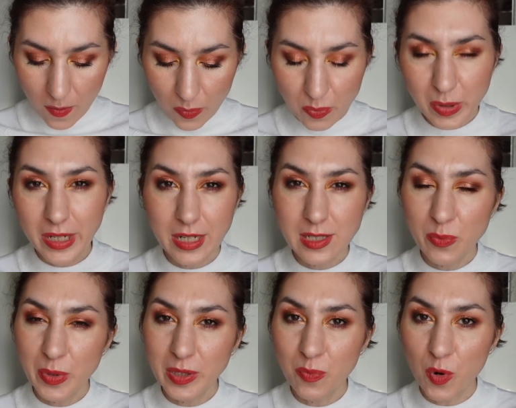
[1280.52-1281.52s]
but it is a
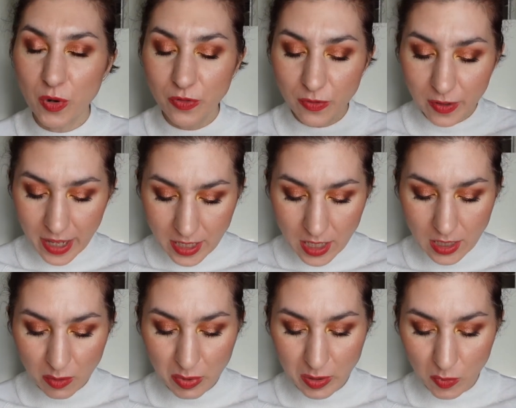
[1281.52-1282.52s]
bit more flaky
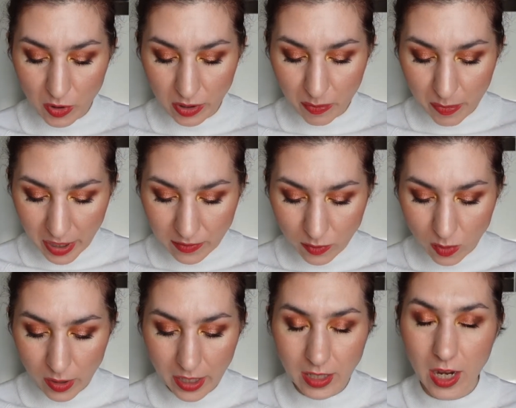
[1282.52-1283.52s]
and a bit more
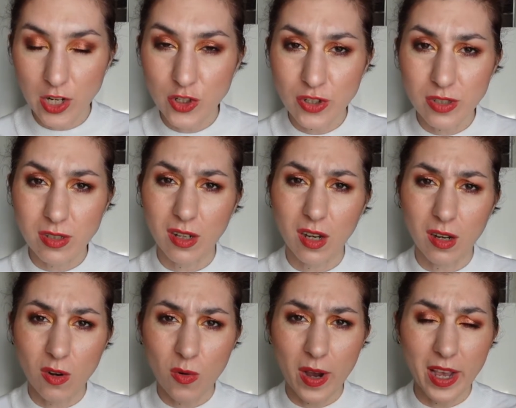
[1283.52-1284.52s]
impactful and I just
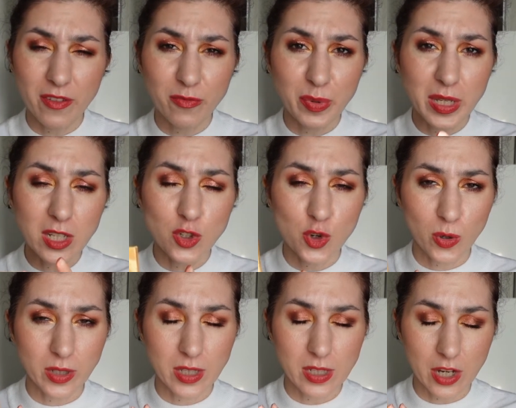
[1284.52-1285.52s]
oh I have been
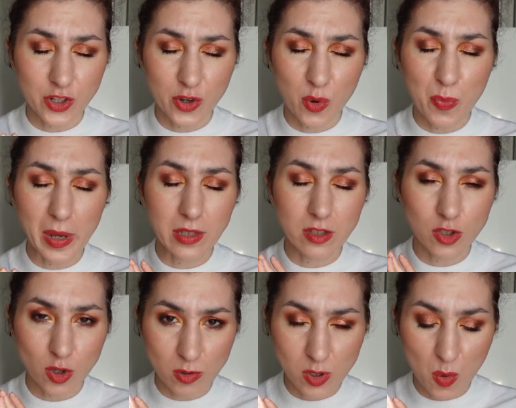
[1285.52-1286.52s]
enjoying this eyeshadow palette
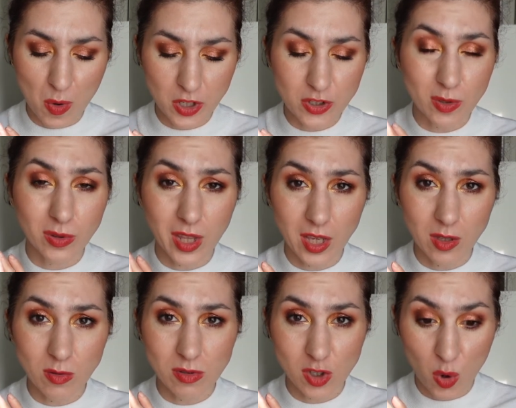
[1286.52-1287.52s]
so so much so thank
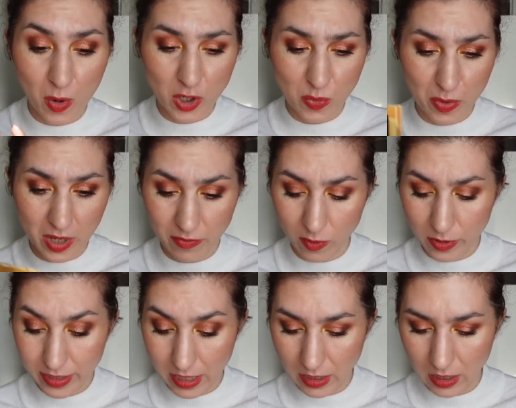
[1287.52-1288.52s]
you so much Bia for
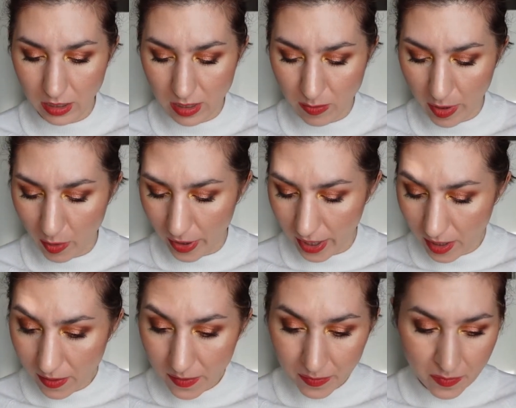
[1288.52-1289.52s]
sending this my
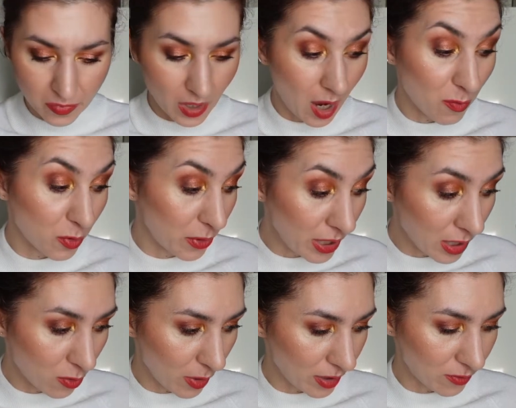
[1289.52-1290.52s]
way I'm really
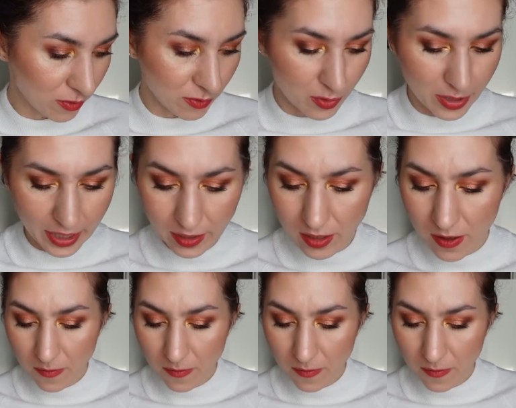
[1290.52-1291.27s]
grateful for that